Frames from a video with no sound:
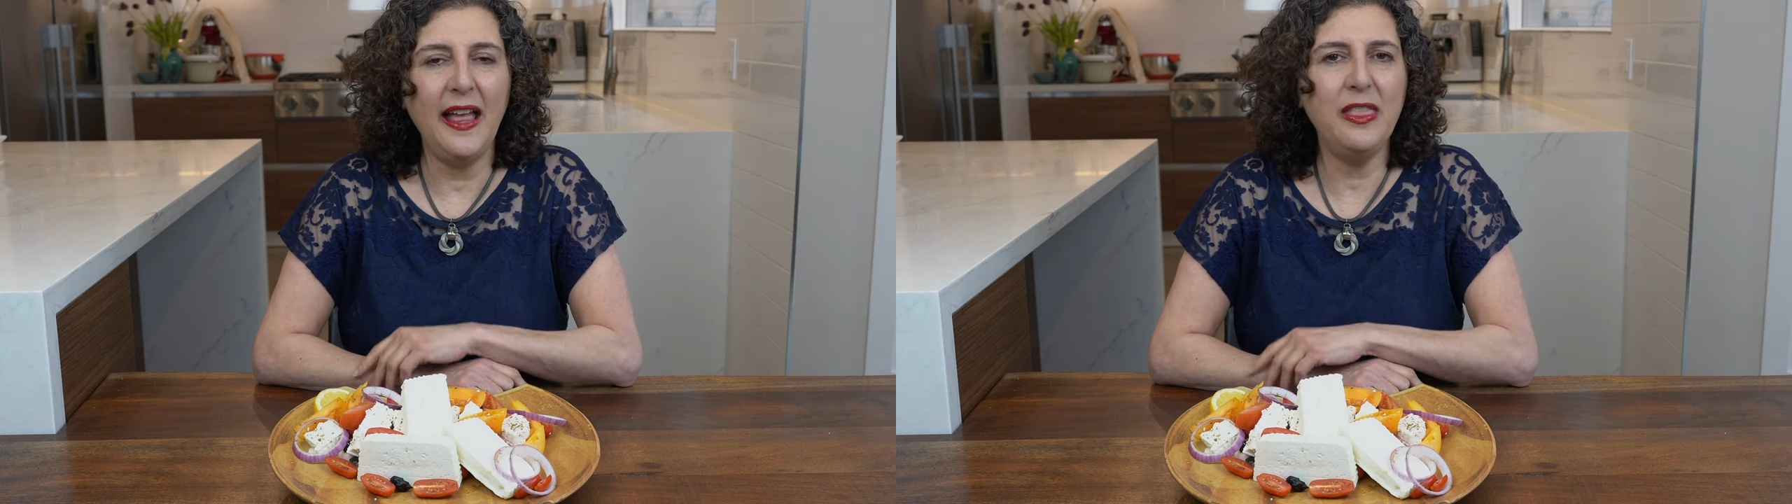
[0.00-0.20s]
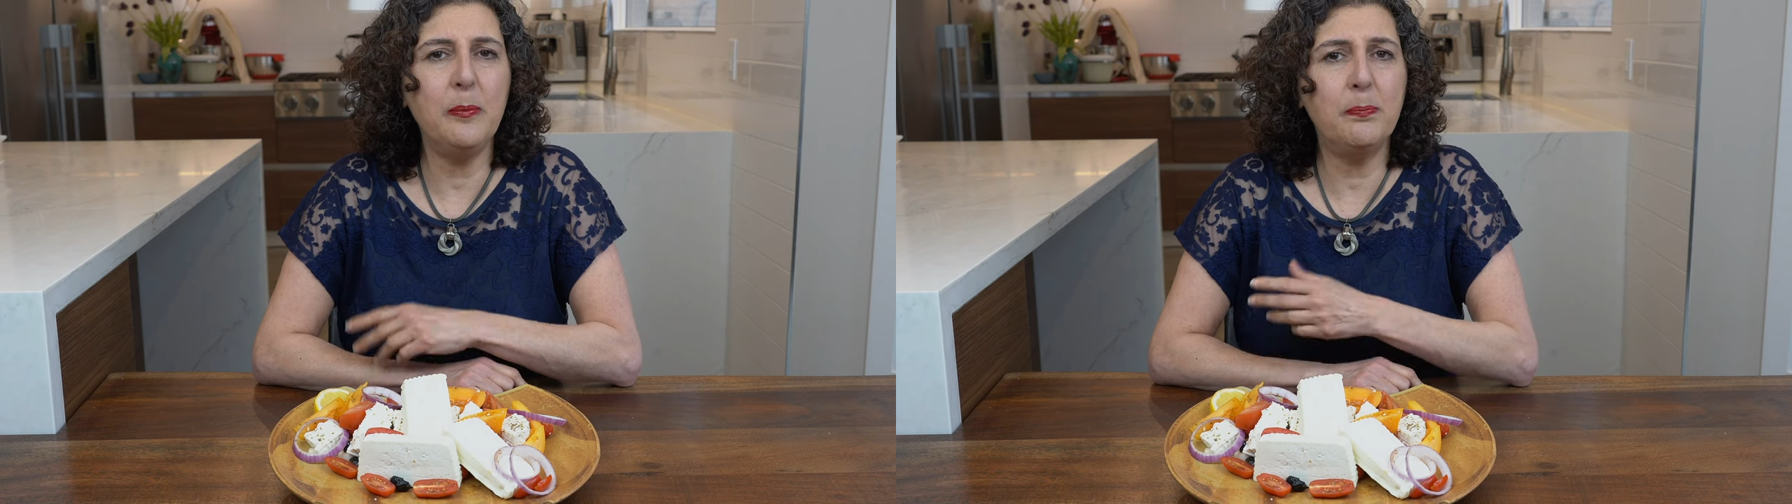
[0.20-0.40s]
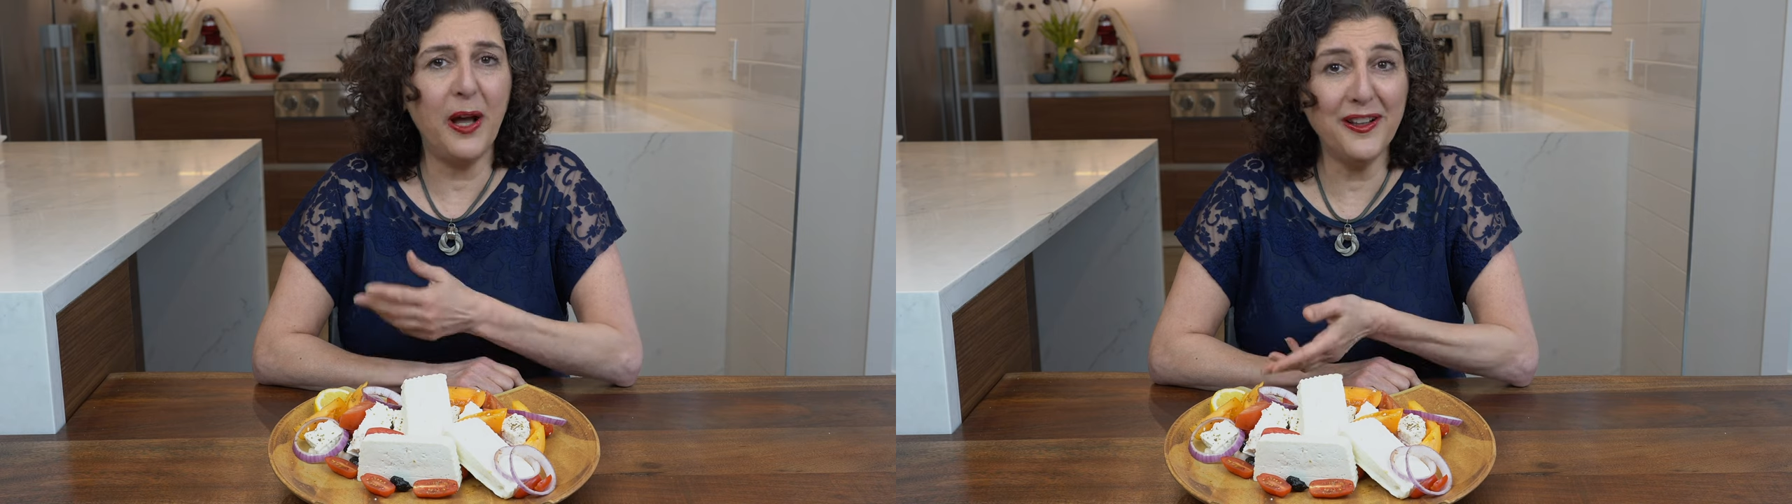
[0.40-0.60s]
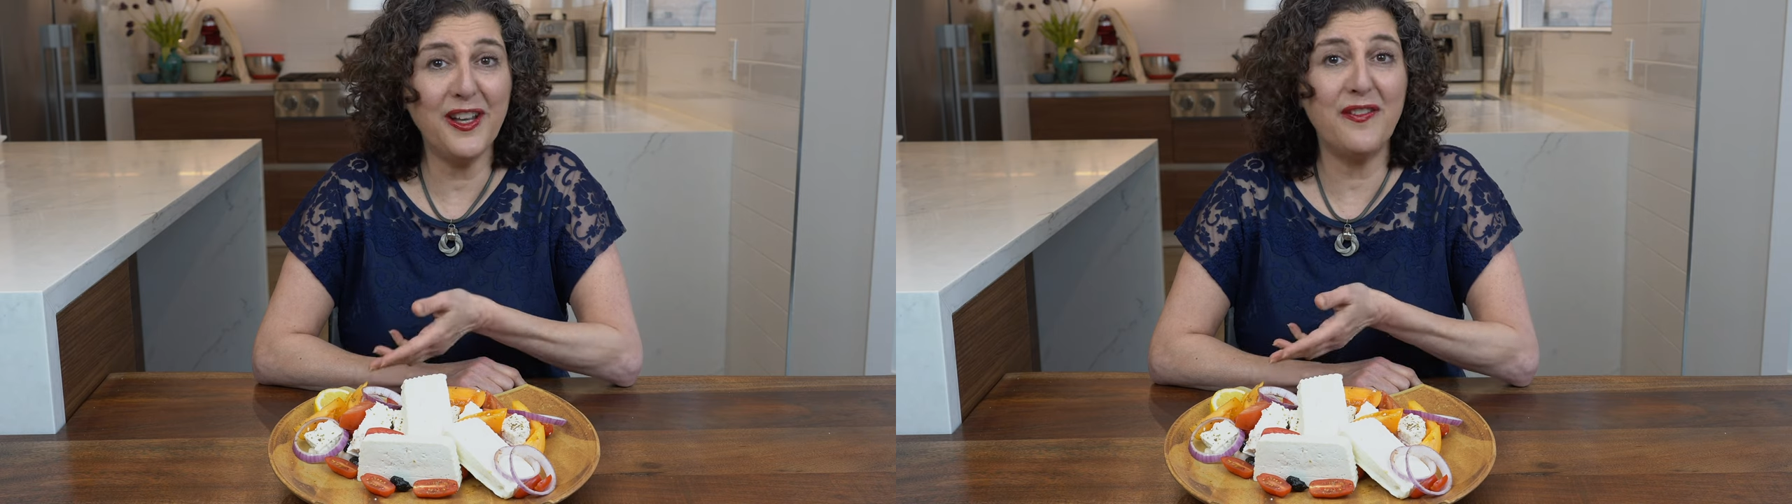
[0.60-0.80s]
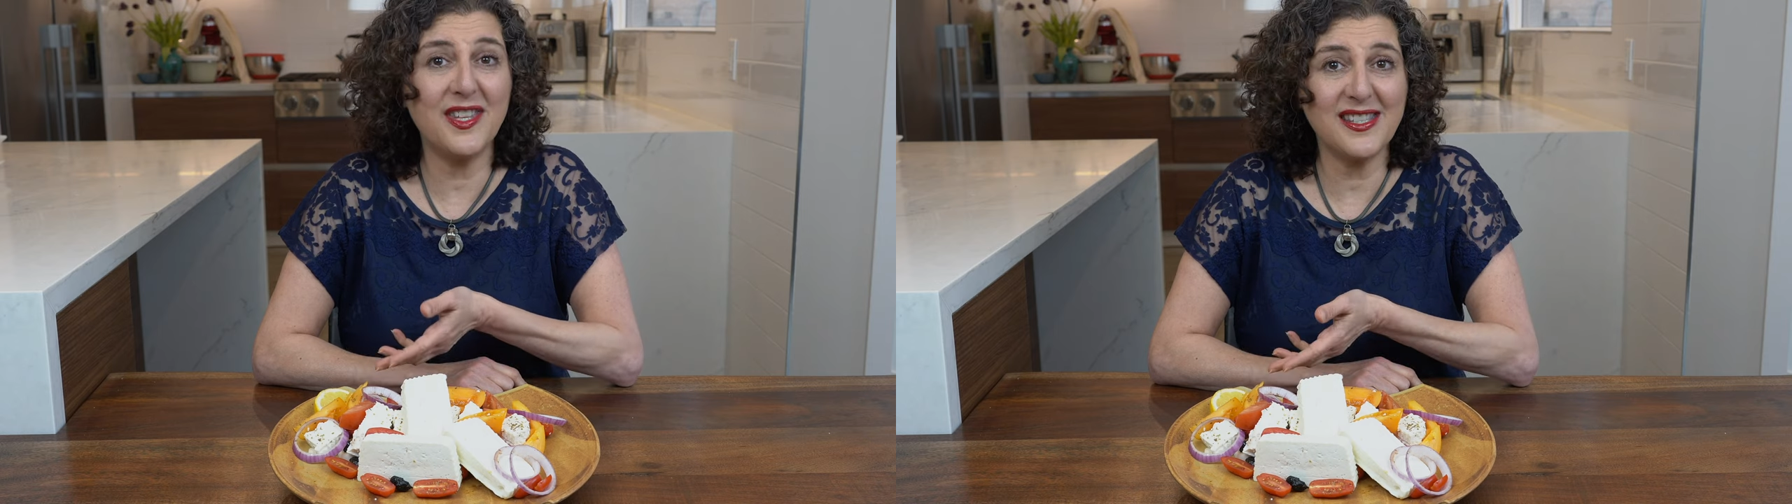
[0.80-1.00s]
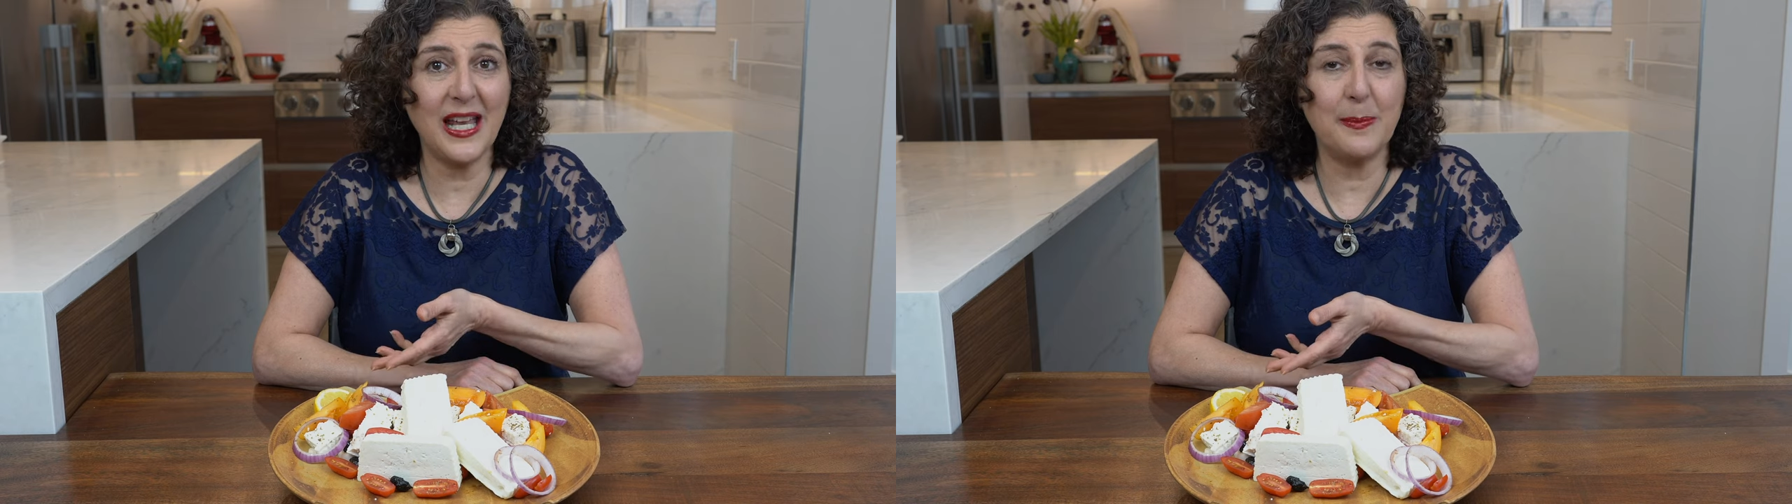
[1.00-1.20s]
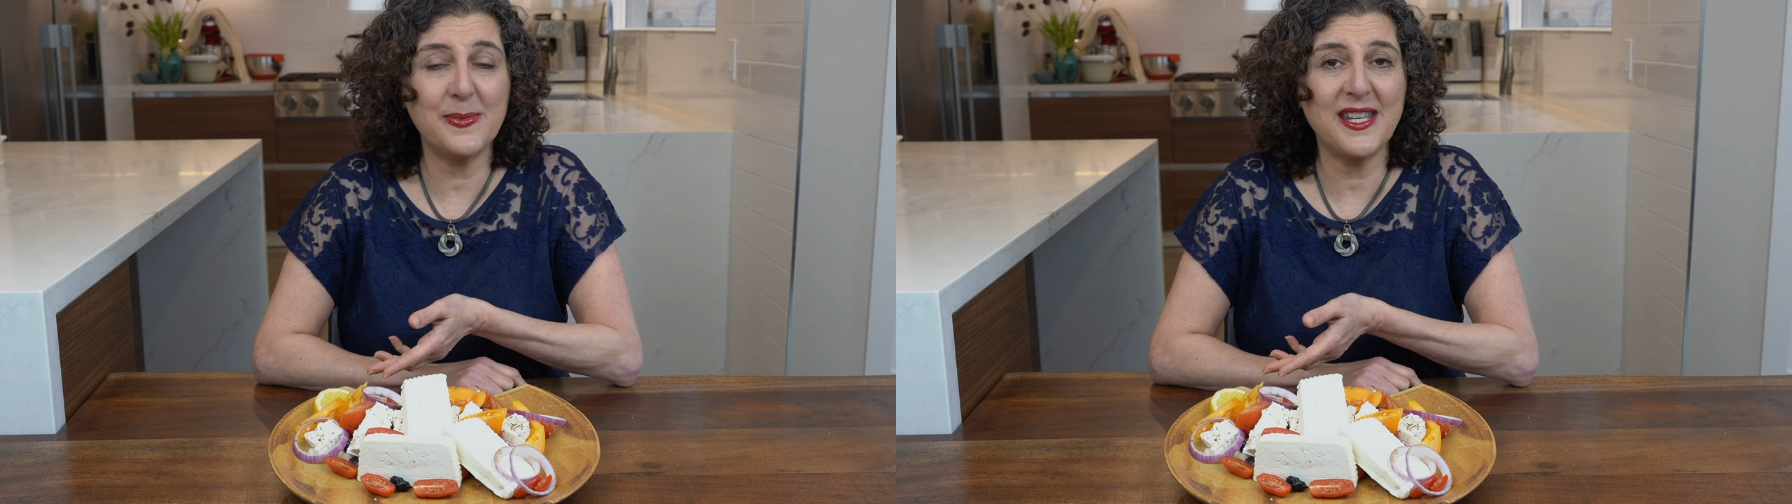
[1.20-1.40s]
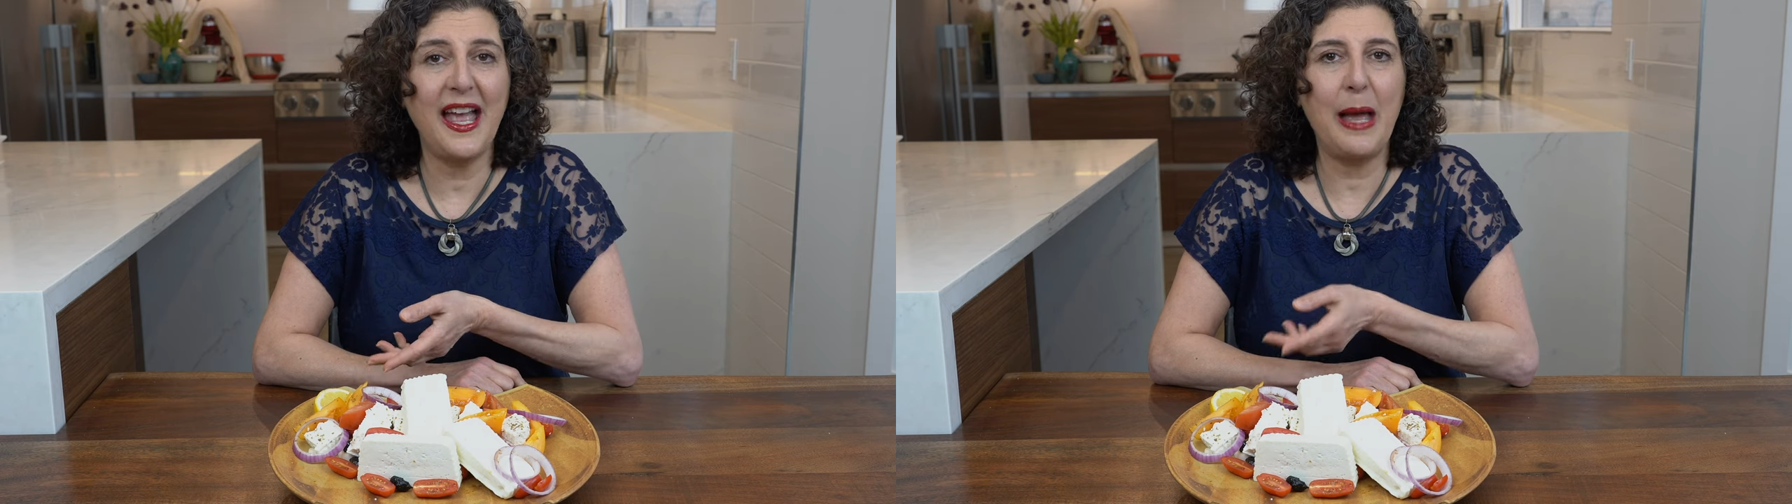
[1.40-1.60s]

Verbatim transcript: and the bulk of the steps